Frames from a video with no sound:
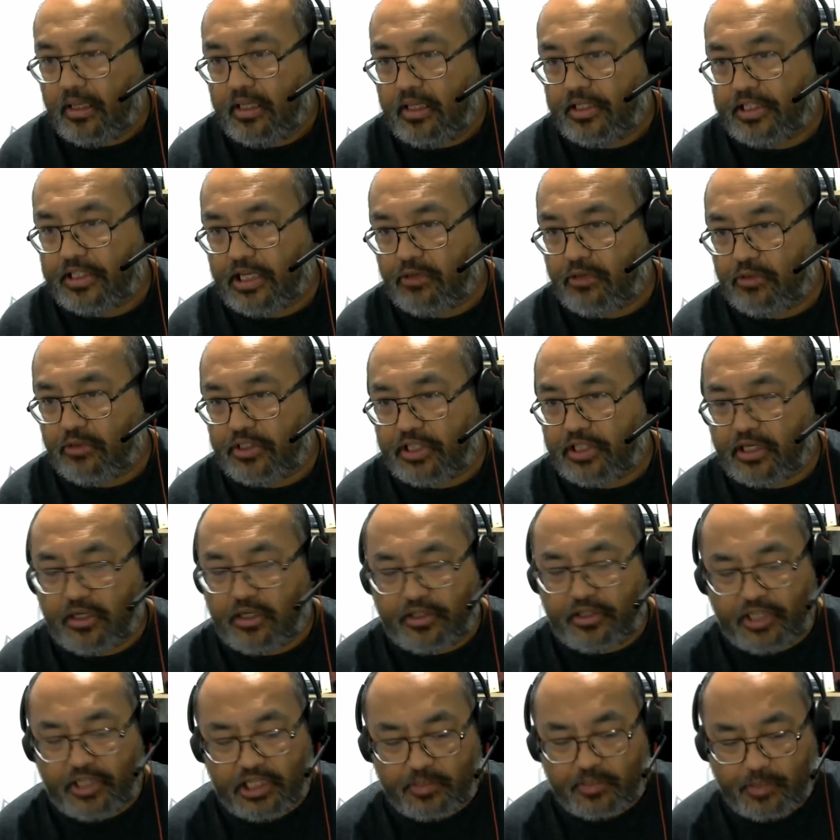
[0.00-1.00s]
et cetera, et
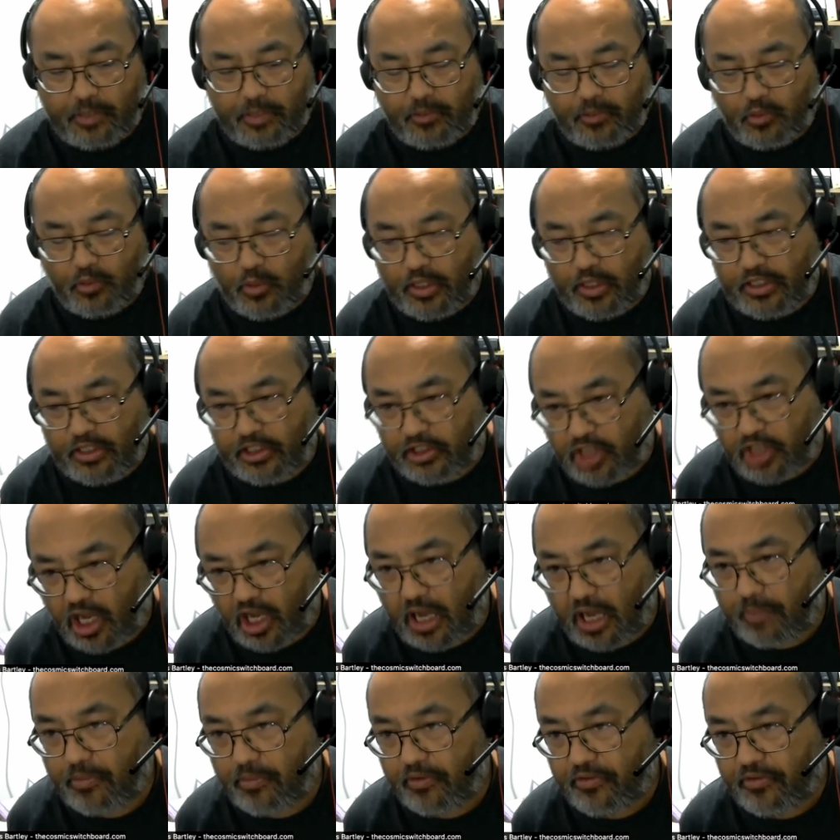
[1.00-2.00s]
cetera. These people were at the
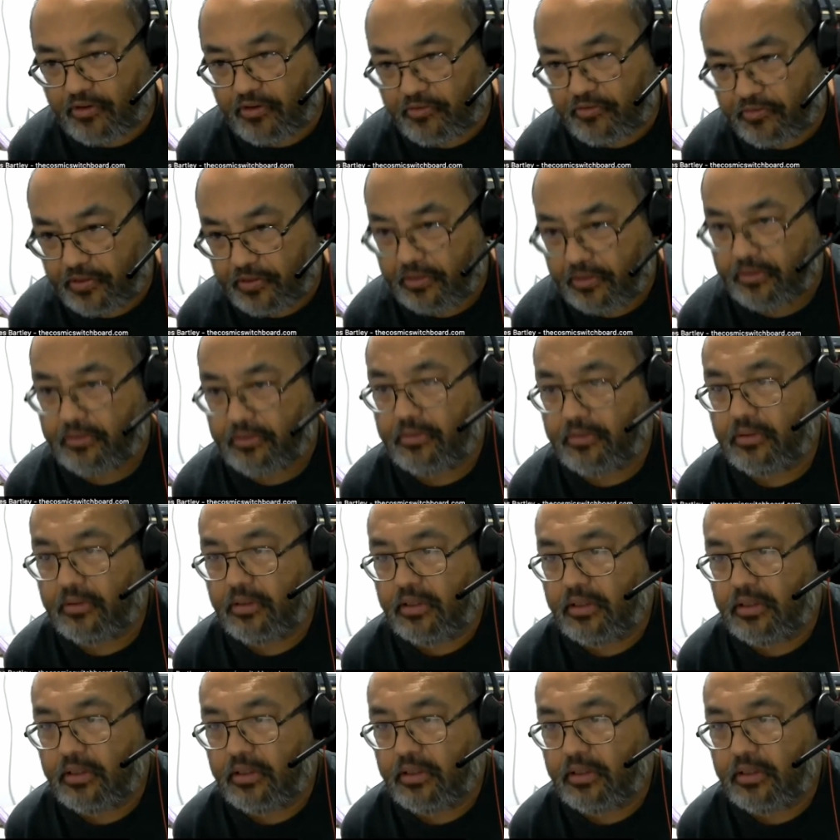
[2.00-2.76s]
top of their field.